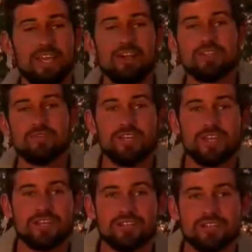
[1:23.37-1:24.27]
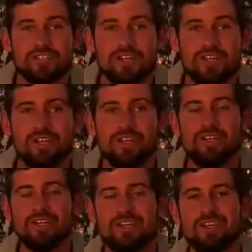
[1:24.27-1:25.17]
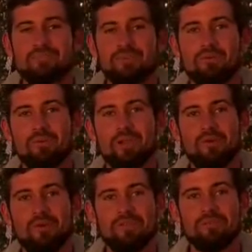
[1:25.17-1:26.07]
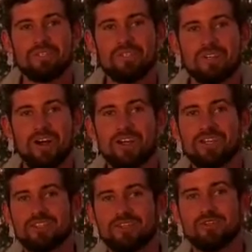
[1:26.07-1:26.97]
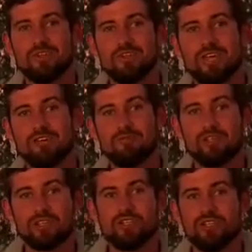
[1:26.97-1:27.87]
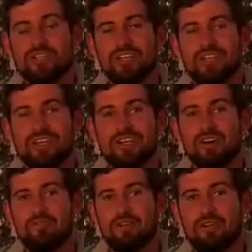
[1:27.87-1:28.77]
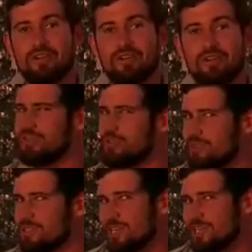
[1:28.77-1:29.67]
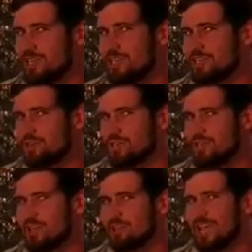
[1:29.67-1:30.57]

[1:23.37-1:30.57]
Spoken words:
hear his vehicle, so it probably won't be too long until you get a visual of him, or you potentially switch